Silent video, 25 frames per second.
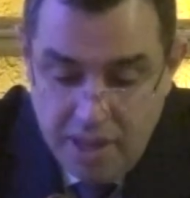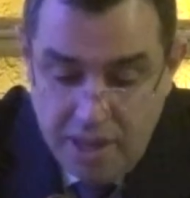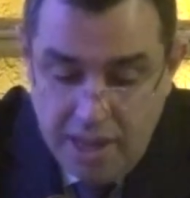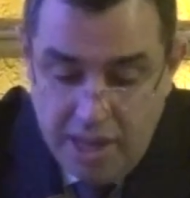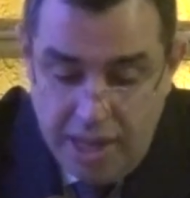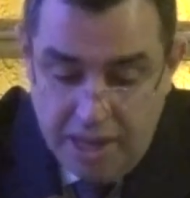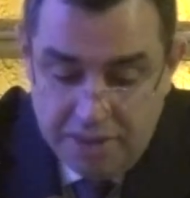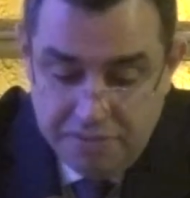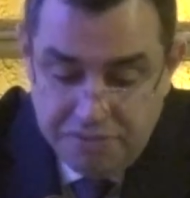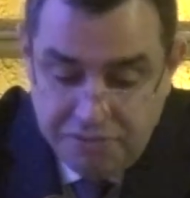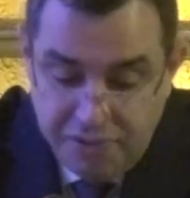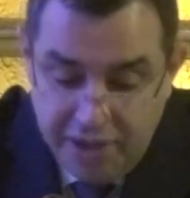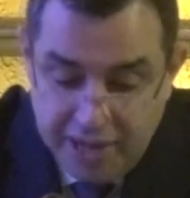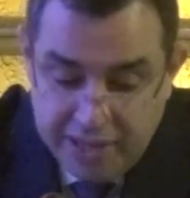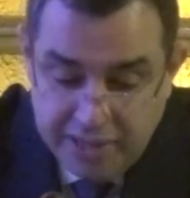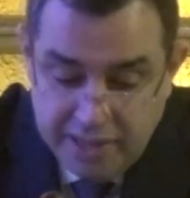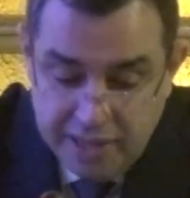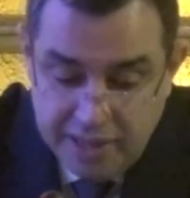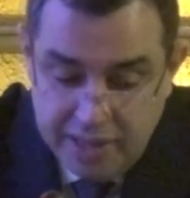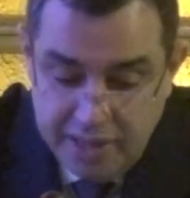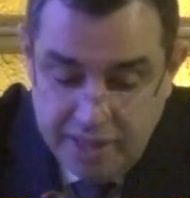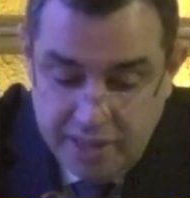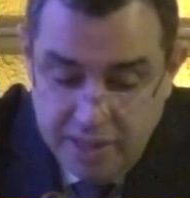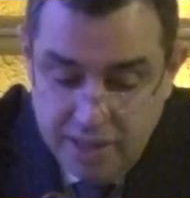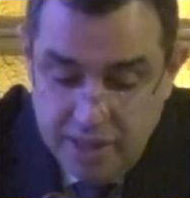And
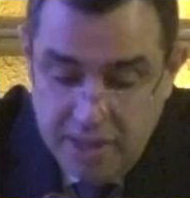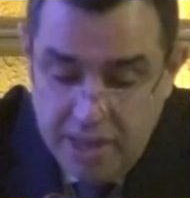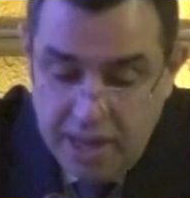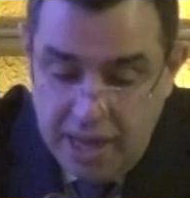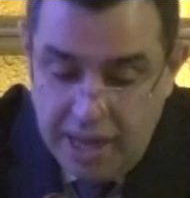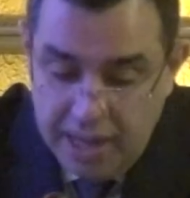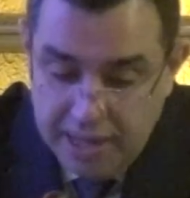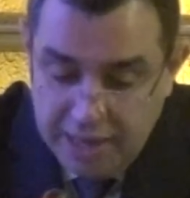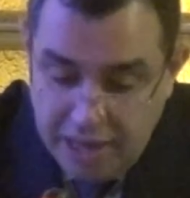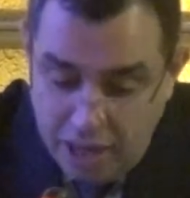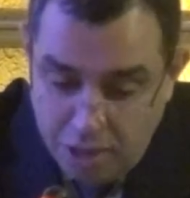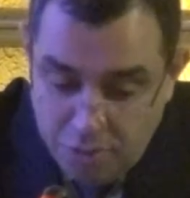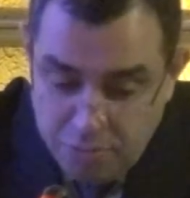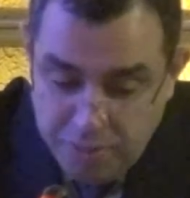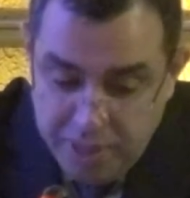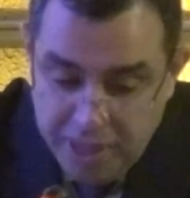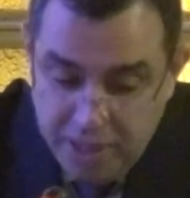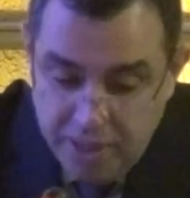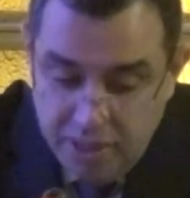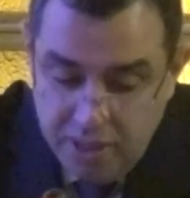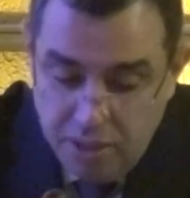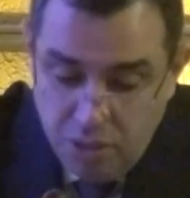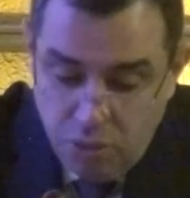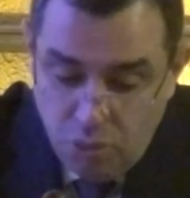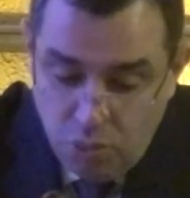finally, allow me
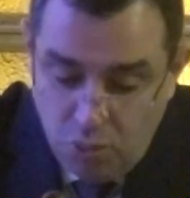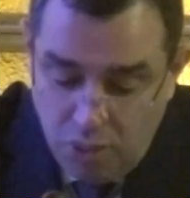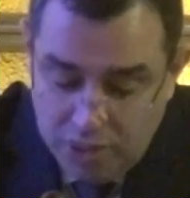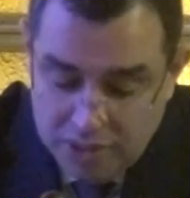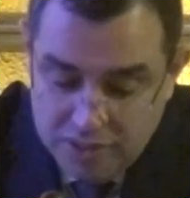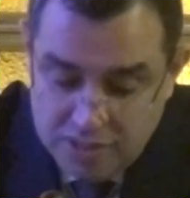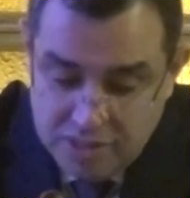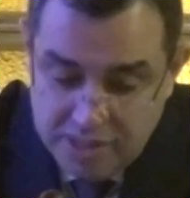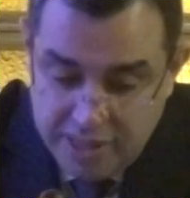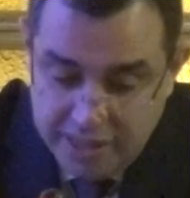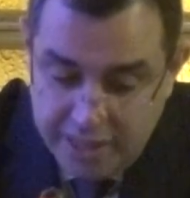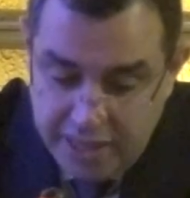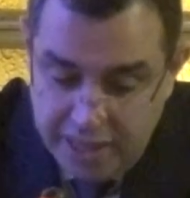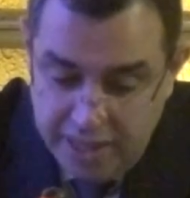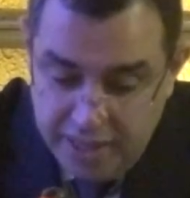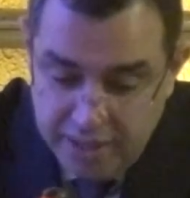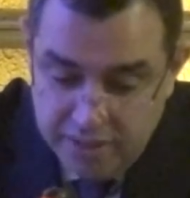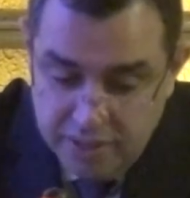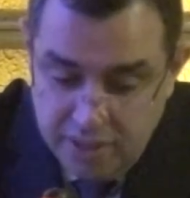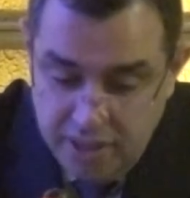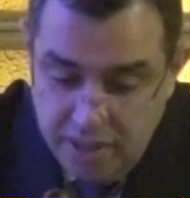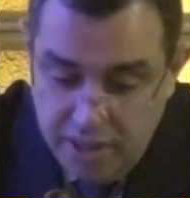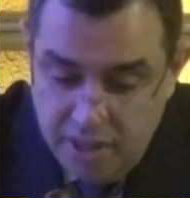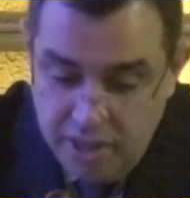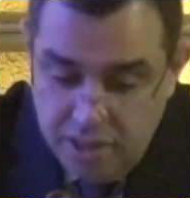once
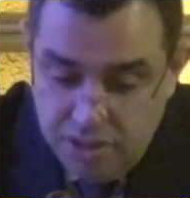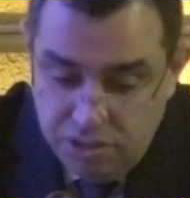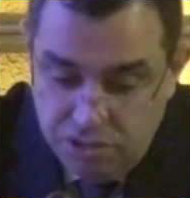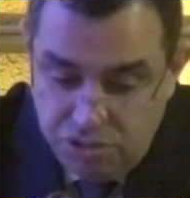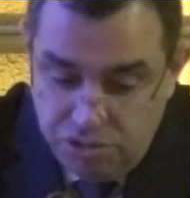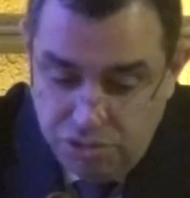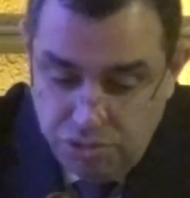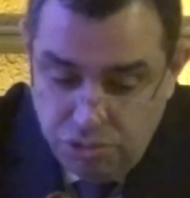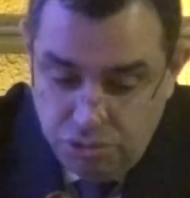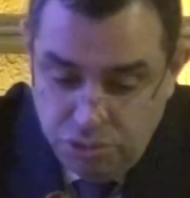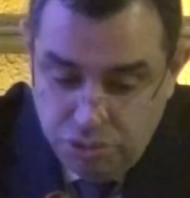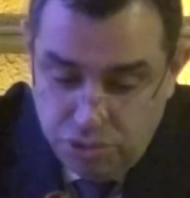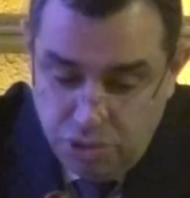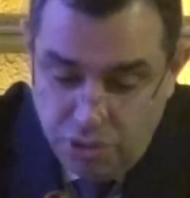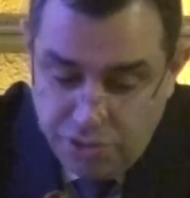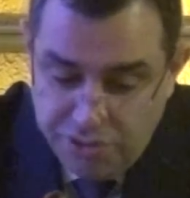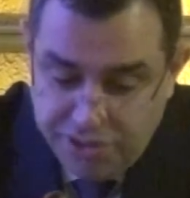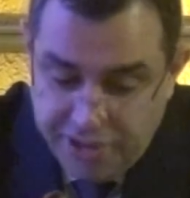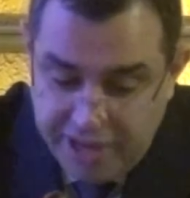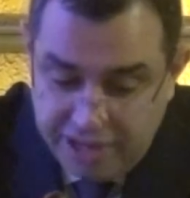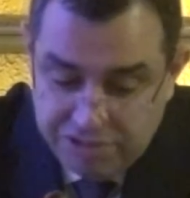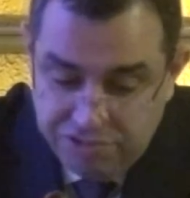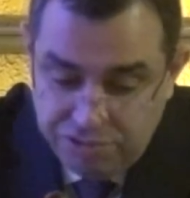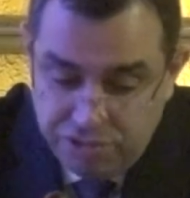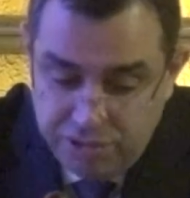again to
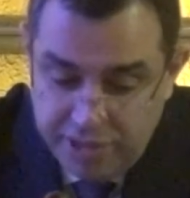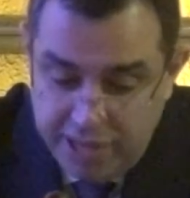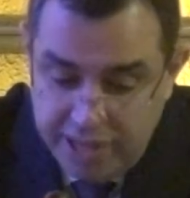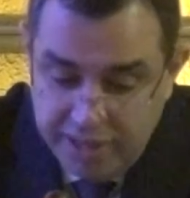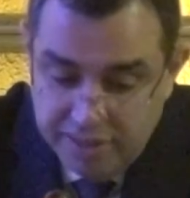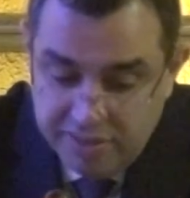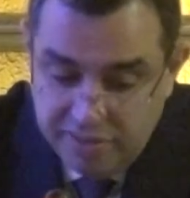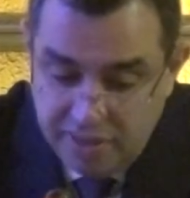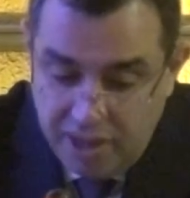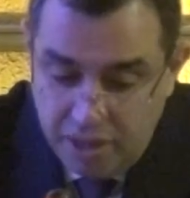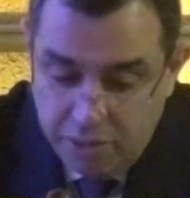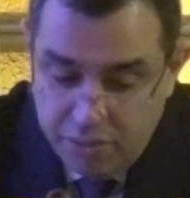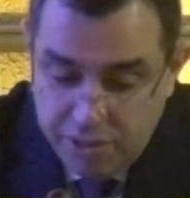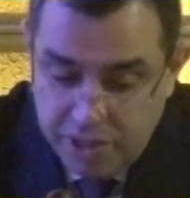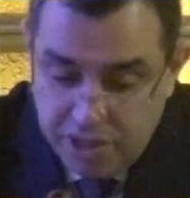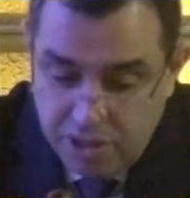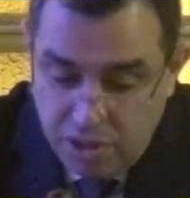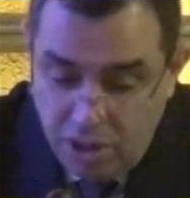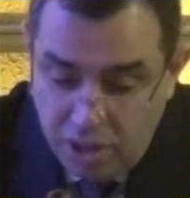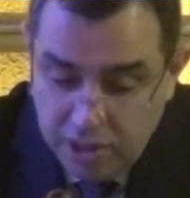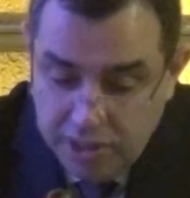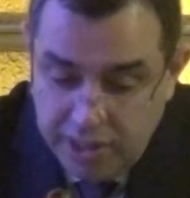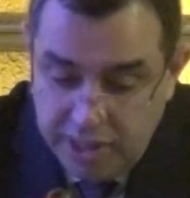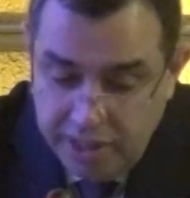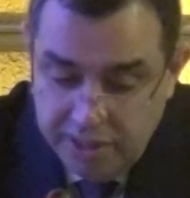congratulate our
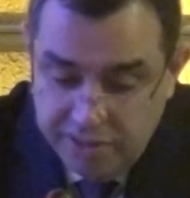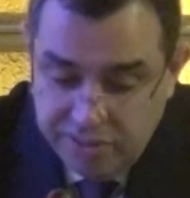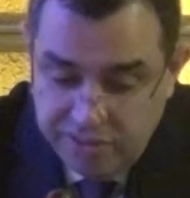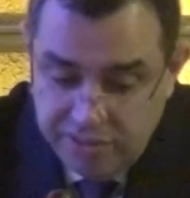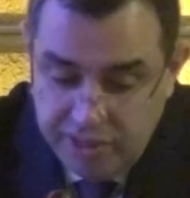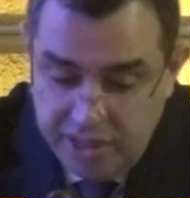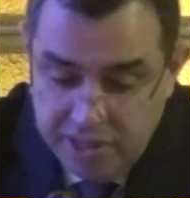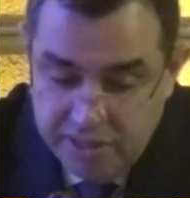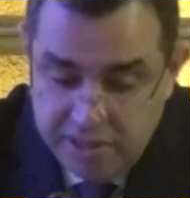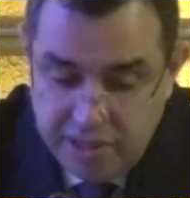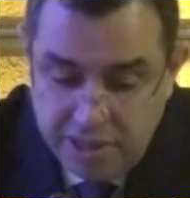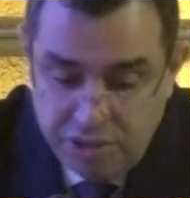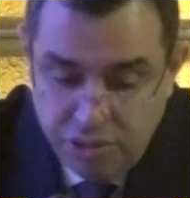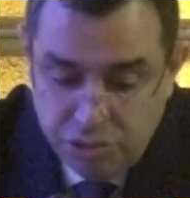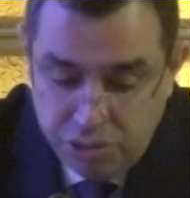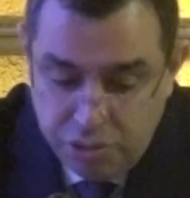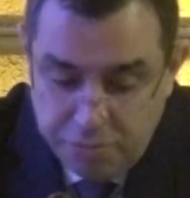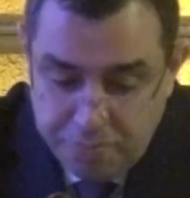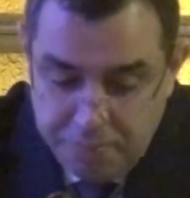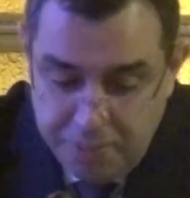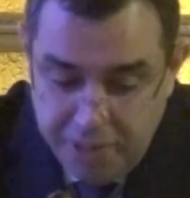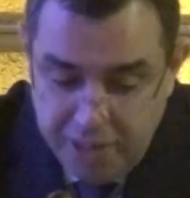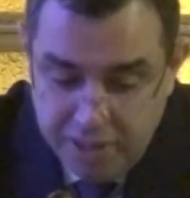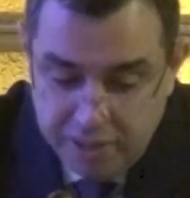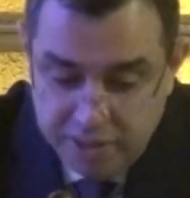colleagues in the
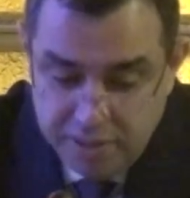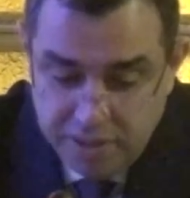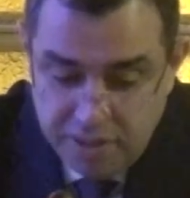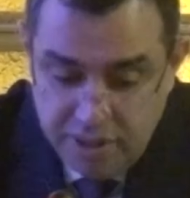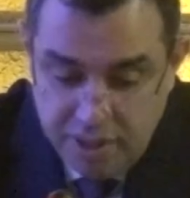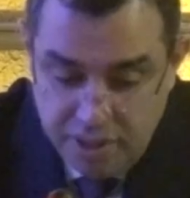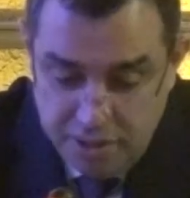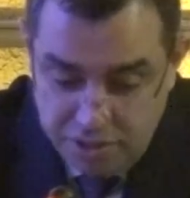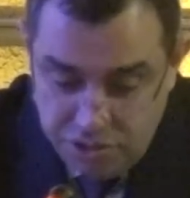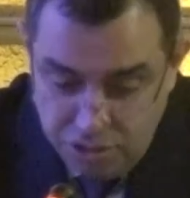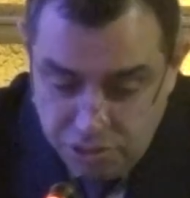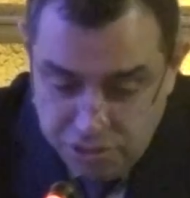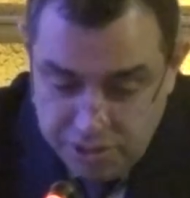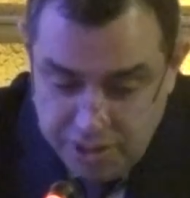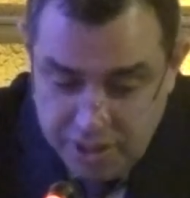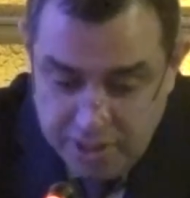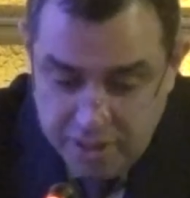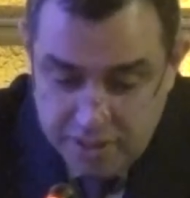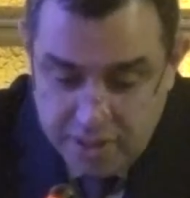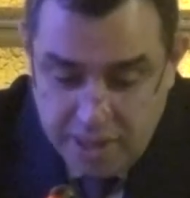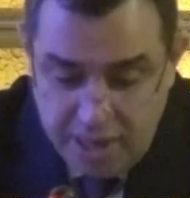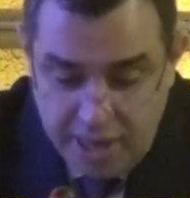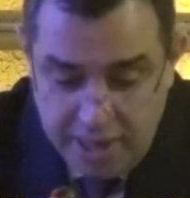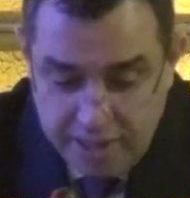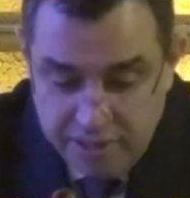European
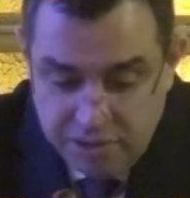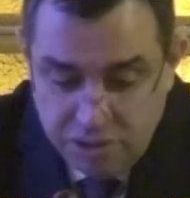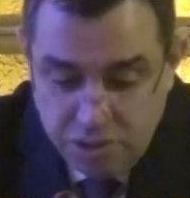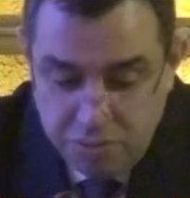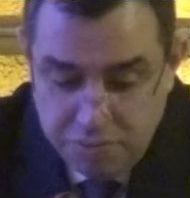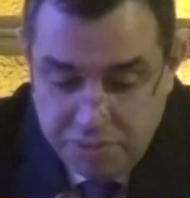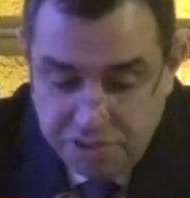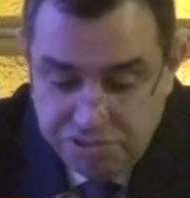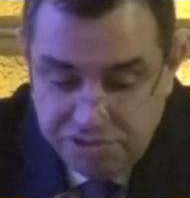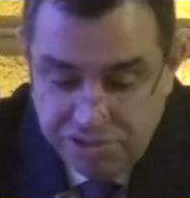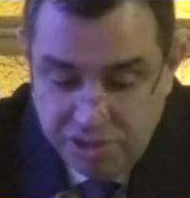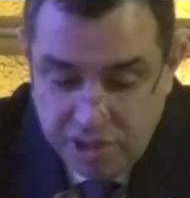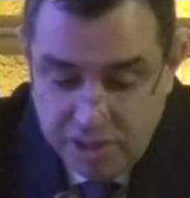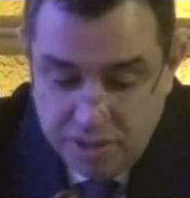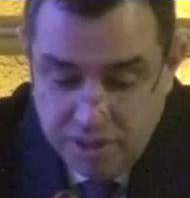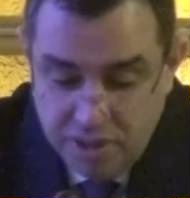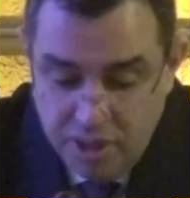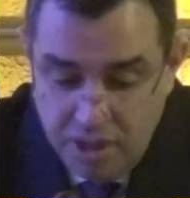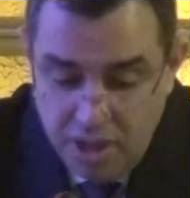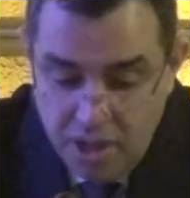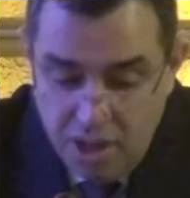Union and Commission